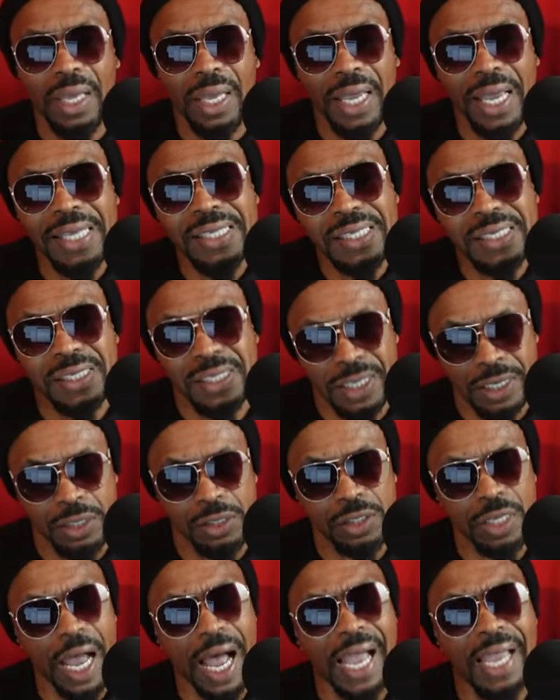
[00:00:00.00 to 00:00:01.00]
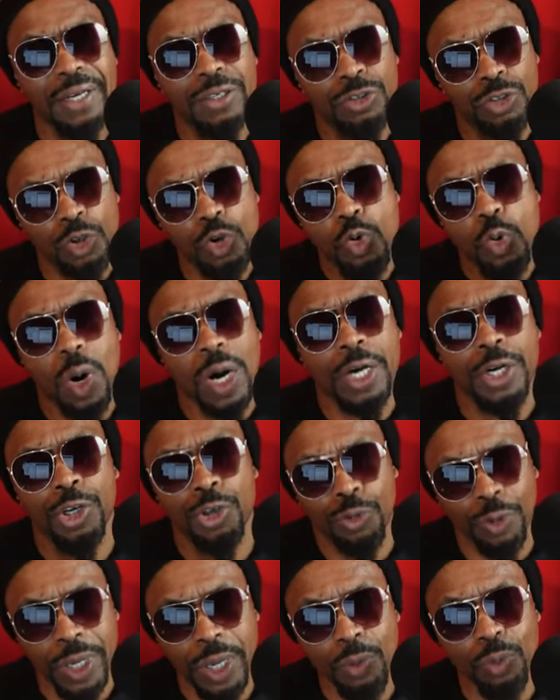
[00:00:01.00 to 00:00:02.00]
instance, I do
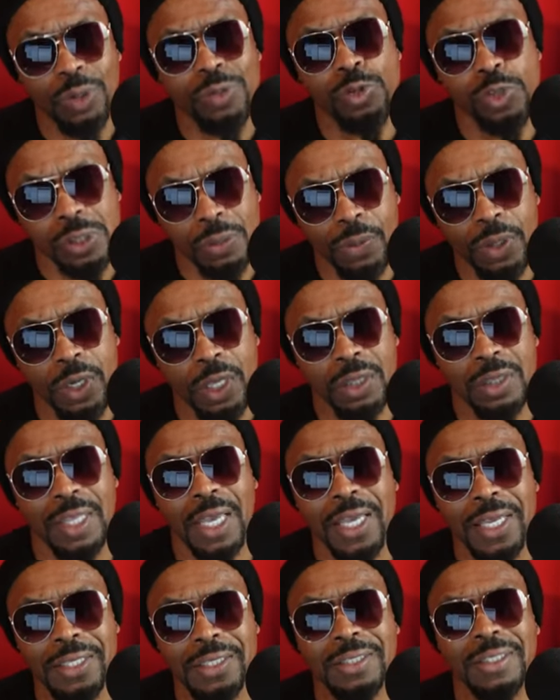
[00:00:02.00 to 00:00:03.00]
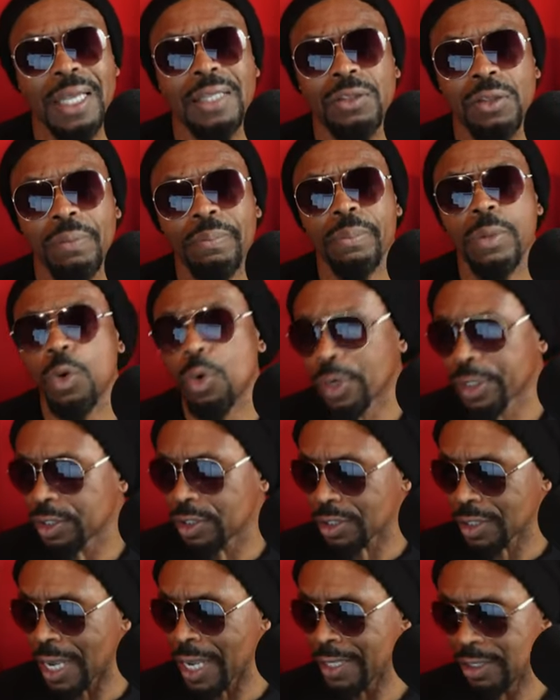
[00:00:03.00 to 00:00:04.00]
agree with some of the things that the Moors
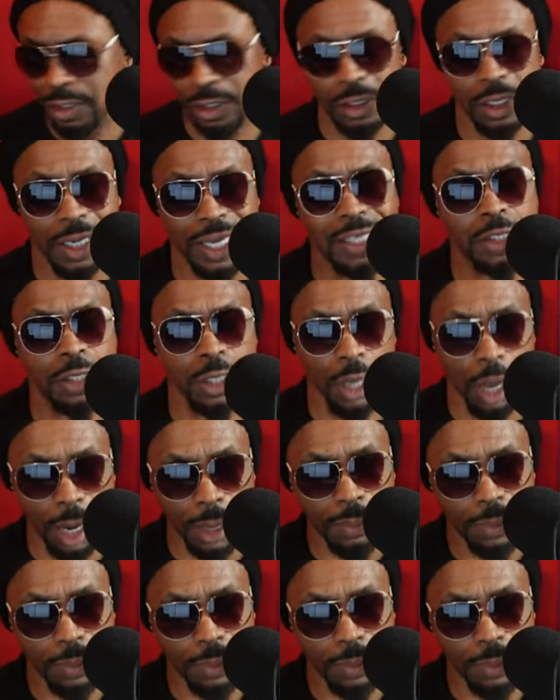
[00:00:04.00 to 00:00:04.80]
said. Islam.